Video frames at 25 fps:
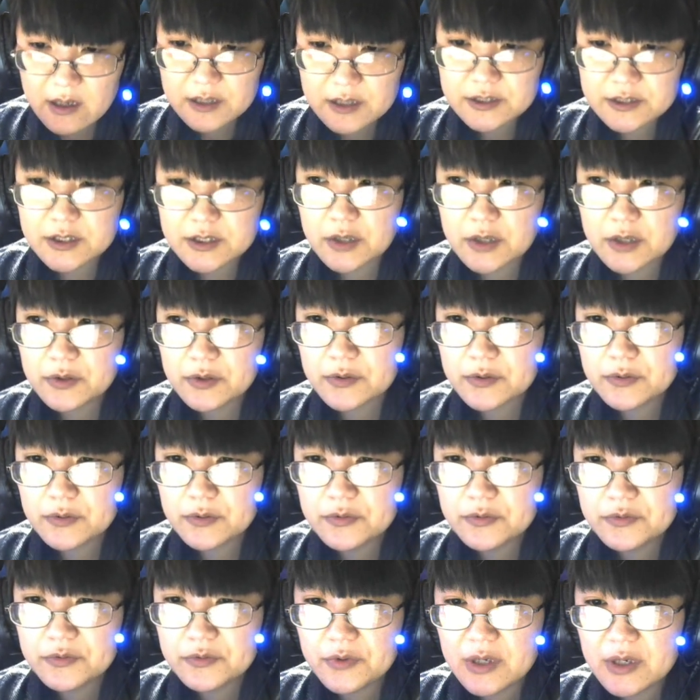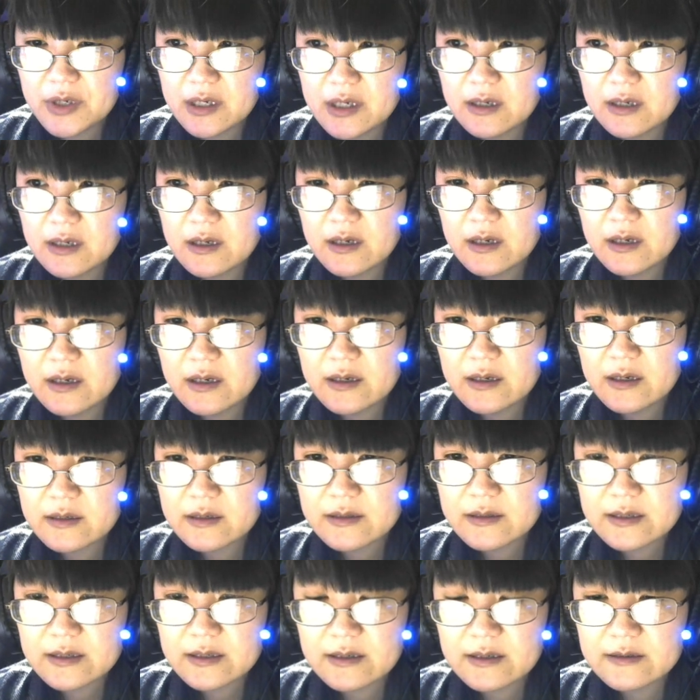the stakes
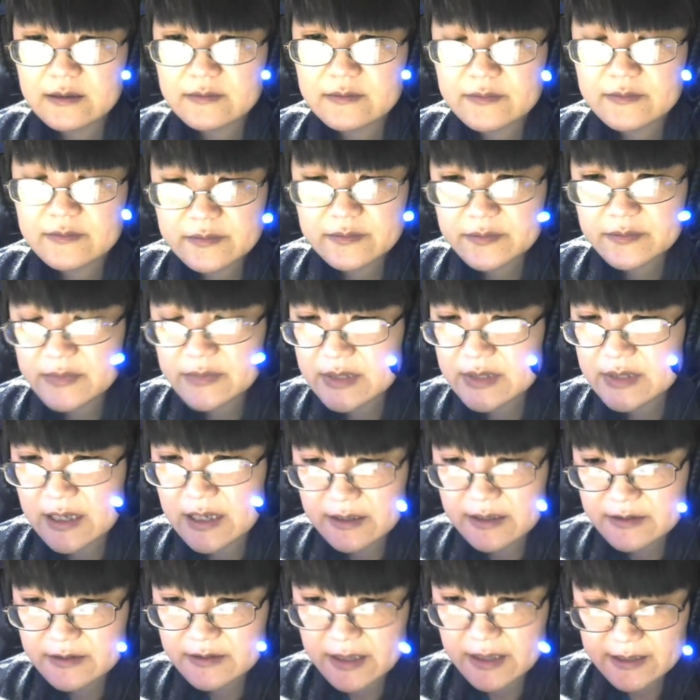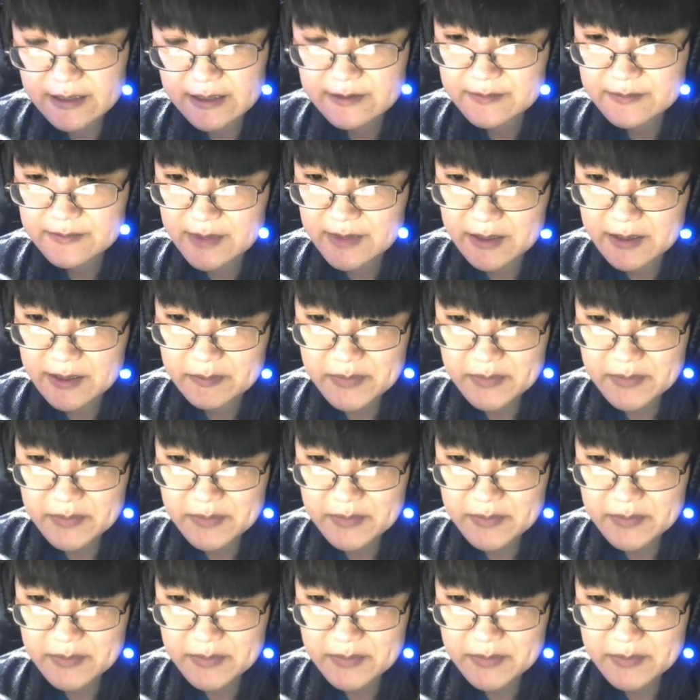as far as like where